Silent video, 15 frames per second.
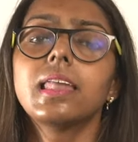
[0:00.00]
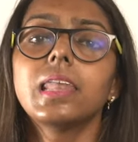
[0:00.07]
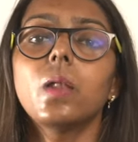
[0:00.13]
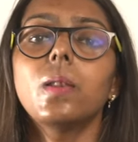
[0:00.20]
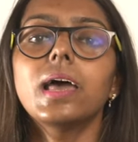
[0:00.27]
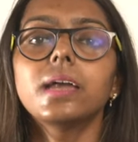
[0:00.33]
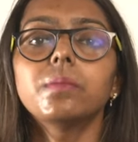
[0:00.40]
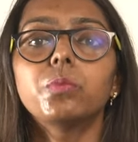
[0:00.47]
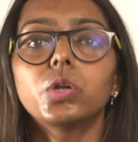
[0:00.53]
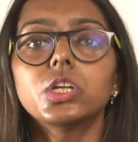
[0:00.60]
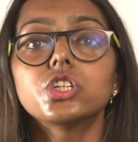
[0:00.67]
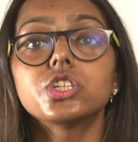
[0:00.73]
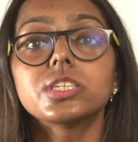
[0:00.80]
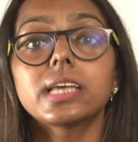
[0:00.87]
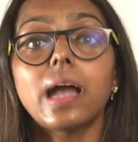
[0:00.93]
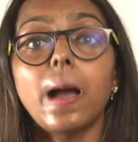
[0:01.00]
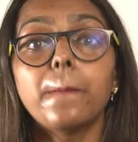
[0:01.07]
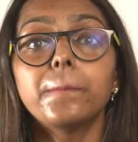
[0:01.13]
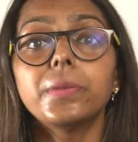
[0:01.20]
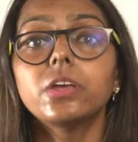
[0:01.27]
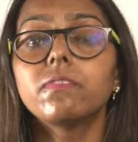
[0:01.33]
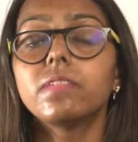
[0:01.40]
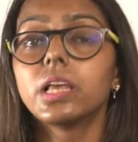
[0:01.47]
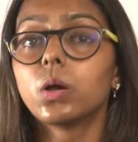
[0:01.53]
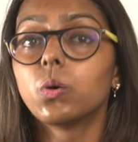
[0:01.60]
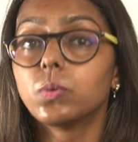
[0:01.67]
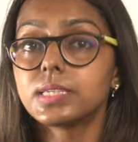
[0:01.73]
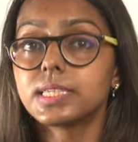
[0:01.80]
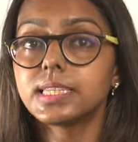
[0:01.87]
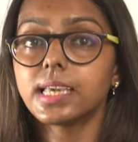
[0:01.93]
Now, Lionbridge is a company of
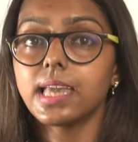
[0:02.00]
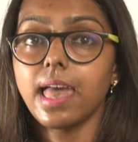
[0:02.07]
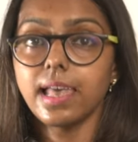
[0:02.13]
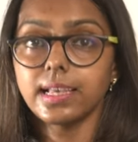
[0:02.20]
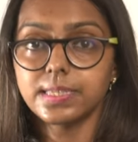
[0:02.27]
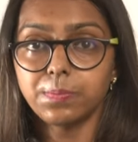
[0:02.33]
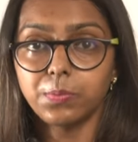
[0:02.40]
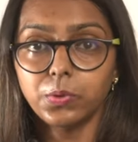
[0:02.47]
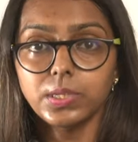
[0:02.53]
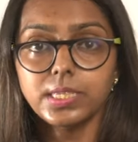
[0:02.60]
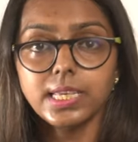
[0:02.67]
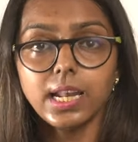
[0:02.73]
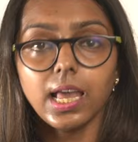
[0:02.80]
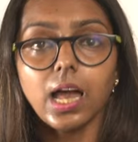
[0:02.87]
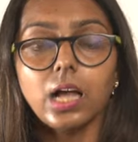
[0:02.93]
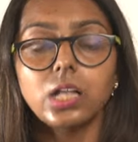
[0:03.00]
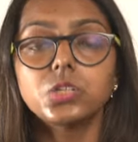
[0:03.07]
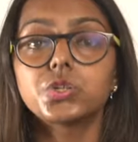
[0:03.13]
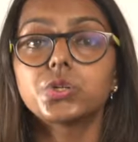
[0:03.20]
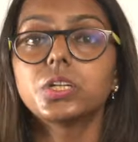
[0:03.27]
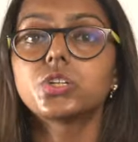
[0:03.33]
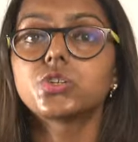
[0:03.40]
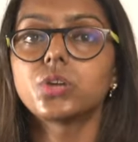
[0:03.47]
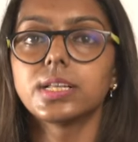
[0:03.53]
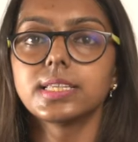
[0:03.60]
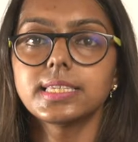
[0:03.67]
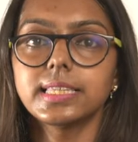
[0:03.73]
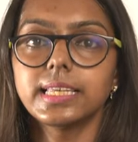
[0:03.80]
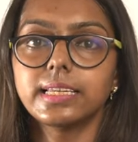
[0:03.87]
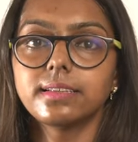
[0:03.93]
linguistic experts and cultural
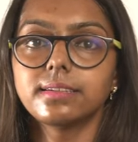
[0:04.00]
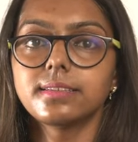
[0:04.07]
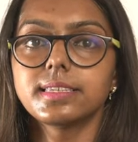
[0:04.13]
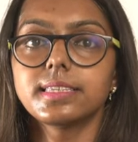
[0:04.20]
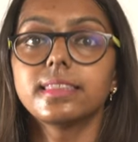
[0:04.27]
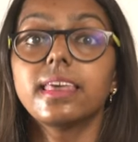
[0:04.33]
translators.